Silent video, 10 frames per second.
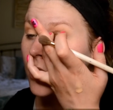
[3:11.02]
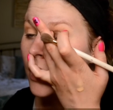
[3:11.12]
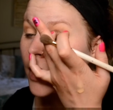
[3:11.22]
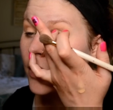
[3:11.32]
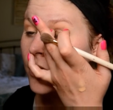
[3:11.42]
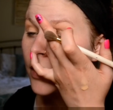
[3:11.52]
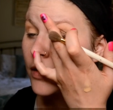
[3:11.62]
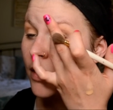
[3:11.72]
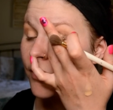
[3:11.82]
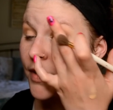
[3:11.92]
I don't know.
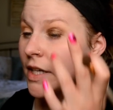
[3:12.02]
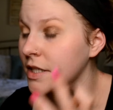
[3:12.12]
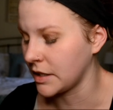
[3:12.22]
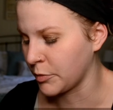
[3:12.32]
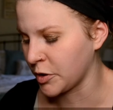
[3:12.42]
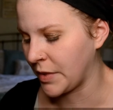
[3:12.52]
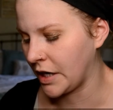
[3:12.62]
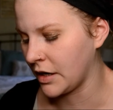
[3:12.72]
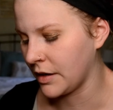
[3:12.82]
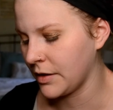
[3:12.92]
I feel like summer might
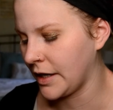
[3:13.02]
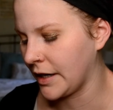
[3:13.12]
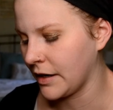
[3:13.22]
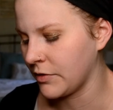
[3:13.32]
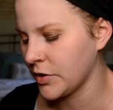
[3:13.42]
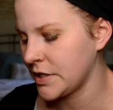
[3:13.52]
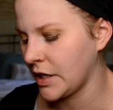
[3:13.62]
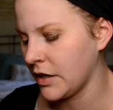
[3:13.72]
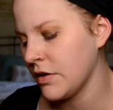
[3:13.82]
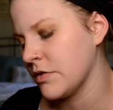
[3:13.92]
not, like, I've always
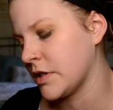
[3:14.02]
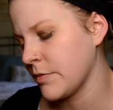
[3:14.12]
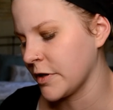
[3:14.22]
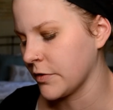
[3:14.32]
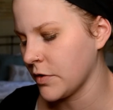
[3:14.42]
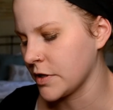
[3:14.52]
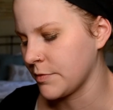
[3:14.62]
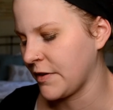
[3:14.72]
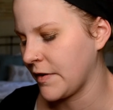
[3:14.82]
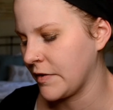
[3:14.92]
thought, oh, summer, of course,
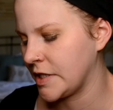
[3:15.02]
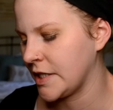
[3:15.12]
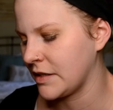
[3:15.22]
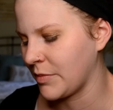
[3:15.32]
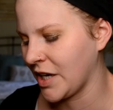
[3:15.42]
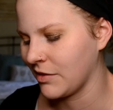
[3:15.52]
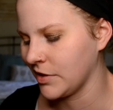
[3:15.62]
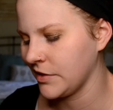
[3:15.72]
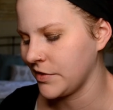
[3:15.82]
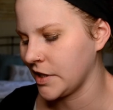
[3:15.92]
my favorite season, but I
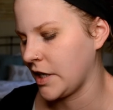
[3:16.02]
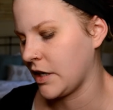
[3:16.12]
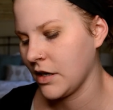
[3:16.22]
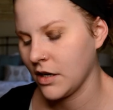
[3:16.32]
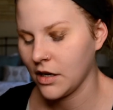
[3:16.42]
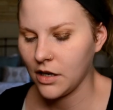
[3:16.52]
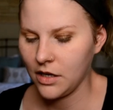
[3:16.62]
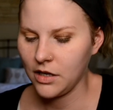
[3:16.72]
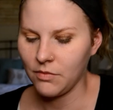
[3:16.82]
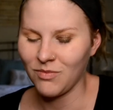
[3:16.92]
really feel like
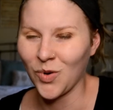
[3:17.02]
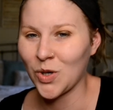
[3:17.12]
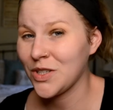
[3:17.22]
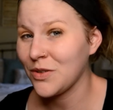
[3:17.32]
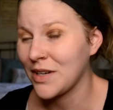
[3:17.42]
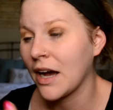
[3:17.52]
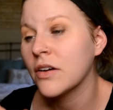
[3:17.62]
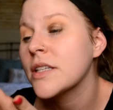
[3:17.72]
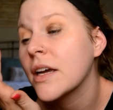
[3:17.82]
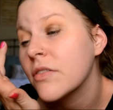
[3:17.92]
more so now
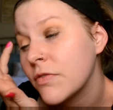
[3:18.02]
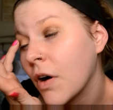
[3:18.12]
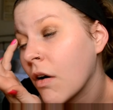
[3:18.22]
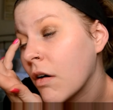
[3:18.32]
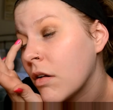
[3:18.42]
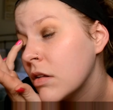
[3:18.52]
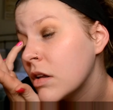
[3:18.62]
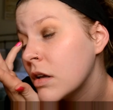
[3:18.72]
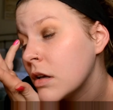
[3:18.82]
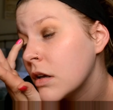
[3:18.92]
it's like fall
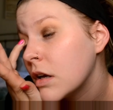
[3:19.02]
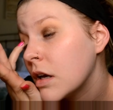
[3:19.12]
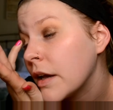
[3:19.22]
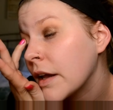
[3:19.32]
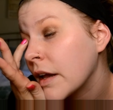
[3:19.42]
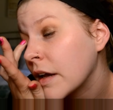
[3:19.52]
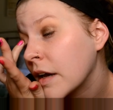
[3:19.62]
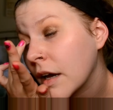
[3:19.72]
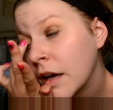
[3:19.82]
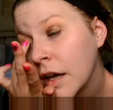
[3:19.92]

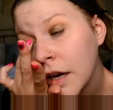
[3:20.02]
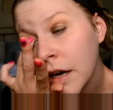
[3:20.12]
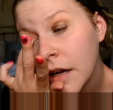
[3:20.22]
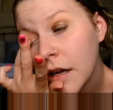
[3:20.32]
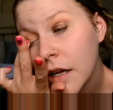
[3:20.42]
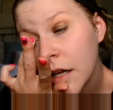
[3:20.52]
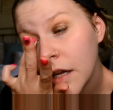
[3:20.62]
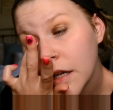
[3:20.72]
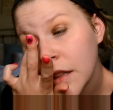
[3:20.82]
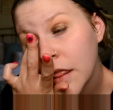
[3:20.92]
and,
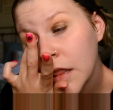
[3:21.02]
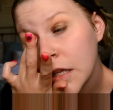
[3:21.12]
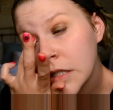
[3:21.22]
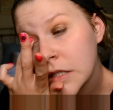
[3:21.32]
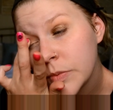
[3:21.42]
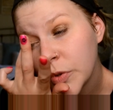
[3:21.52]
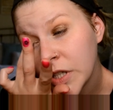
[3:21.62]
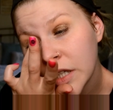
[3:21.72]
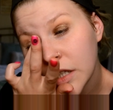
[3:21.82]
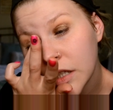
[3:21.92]
and then
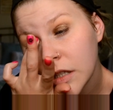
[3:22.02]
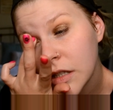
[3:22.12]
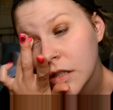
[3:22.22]
spring.